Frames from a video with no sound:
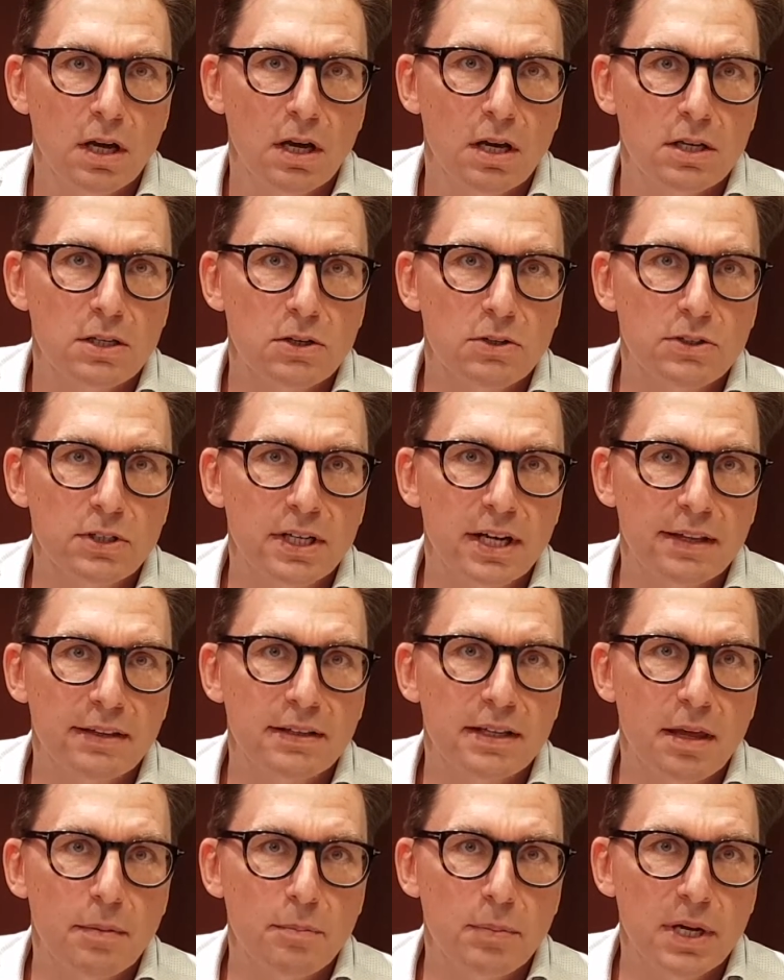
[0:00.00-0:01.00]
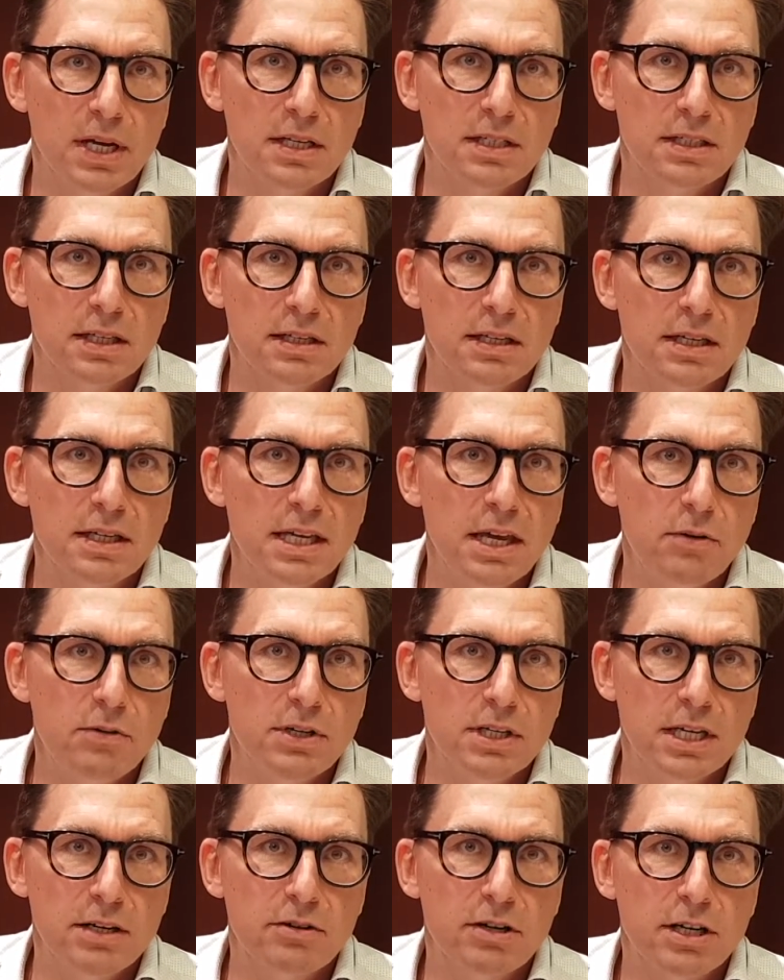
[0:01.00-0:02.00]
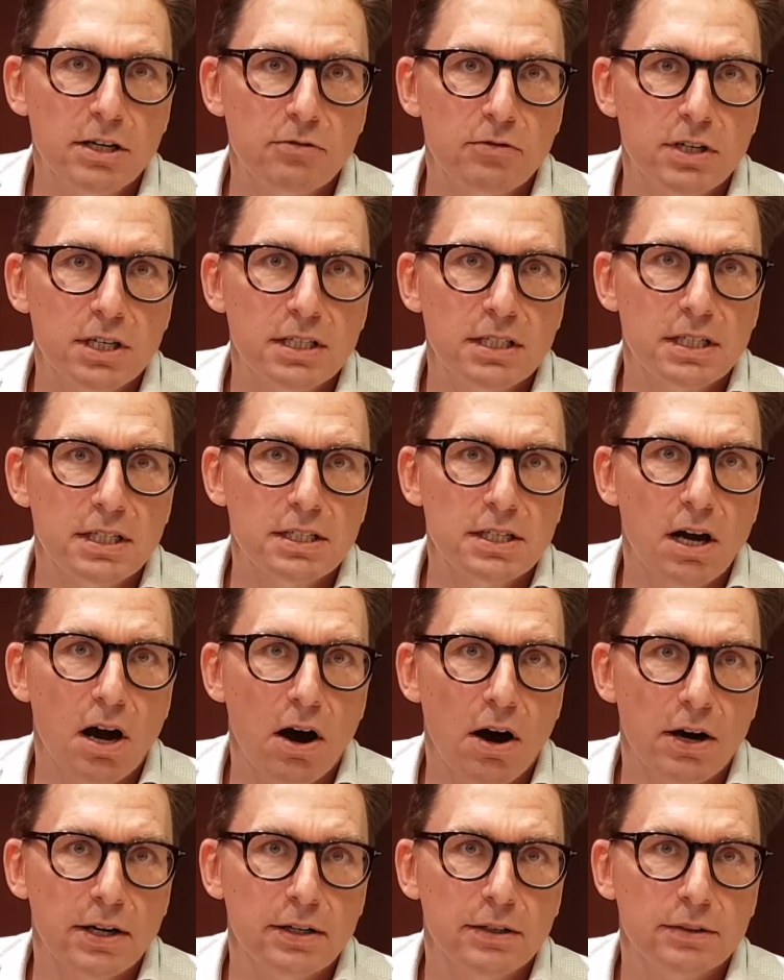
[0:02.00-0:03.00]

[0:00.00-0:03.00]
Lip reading: So together that means that the year-on-year increase is high.